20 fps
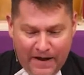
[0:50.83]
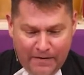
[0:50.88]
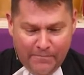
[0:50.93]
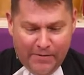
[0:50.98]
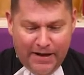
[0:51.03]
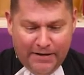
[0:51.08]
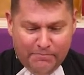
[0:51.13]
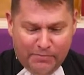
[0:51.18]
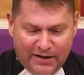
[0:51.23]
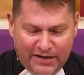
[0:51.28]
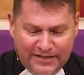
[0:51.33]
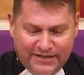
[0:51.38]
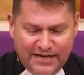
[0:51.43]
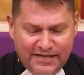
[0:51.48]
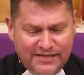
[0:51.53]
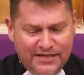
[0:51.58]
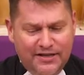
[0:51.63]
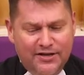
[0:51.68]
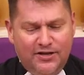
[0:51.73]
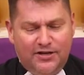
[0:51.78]
But it
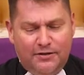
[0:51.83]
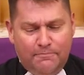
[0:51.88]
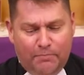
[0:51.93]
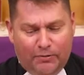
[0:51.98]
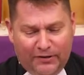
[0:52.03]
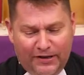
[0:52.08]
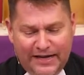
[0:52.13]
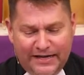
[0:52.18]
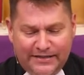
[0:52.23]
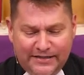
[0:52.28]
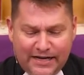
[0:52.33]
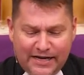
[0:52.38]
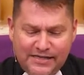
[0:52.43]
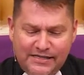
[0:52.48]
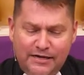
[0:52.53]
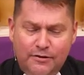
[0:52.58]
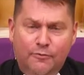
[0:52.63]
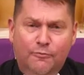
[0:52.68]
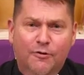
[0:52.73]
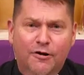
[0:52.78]
doesn't look complete, does it?